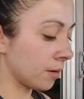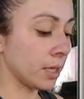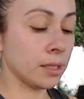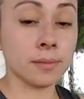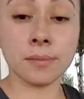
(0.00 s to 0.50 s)

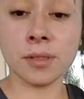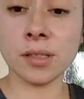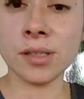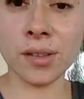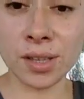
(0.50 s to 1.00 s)
right,
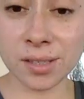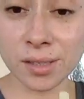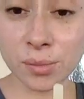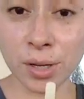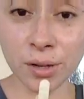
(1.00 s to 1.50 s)
so this is
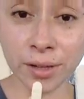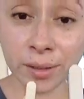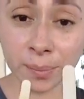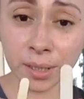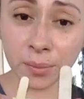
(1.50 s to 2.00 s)
what your
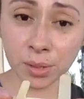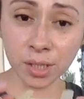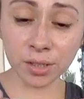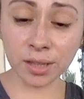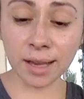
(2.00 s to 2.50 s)
airplane would
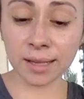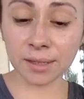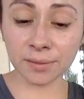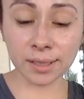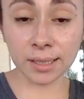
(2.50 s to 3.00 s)
look like,
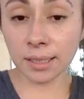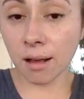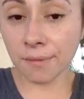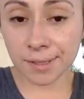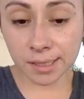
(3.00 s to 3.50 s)
right?
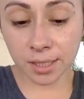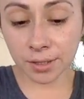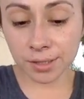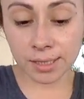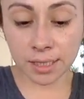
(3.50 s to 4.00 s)
Obviously
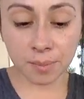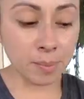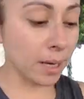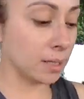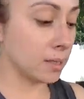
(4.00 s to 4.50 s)
yours is going to be
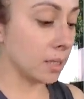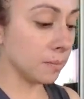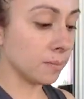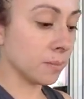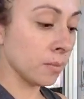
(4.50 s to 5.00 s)
painted,
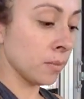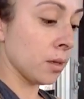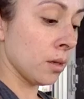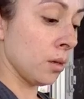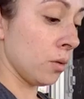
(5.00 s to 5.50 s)

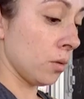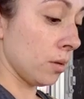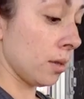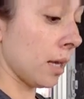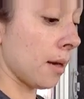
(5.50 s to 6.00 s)

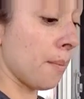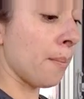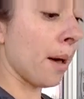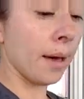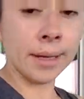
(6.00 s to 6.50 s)
like
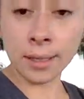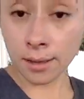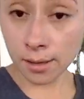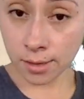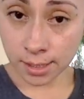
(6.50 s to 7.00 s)
mine
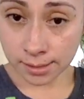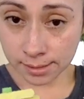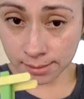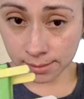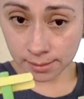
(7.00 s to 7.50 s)
on this
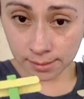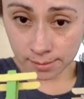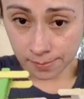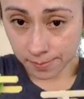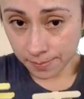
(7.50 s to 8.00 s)

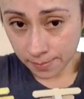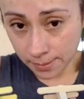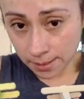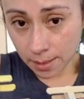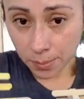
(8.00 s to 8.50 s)

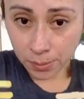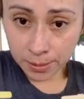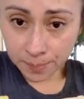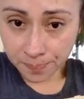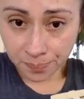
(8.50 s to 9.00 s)
sample one.
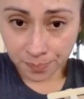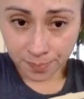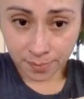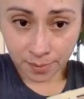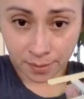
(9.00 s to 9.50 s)

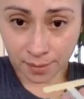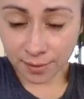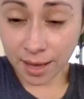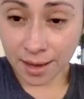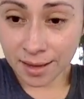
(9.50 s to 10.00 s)

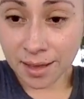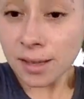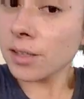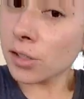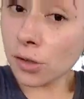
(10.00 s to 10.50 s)
Okay,
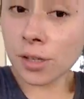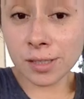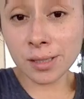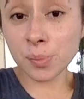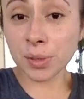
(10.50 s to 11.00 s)
so this
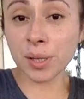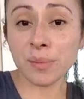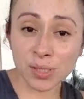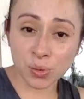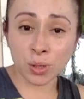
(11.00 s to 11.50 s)
is pretty
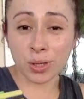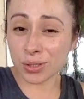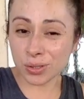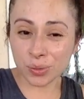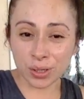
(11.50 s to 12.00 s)
much what you
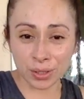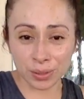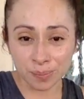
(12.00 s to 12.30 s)
do with your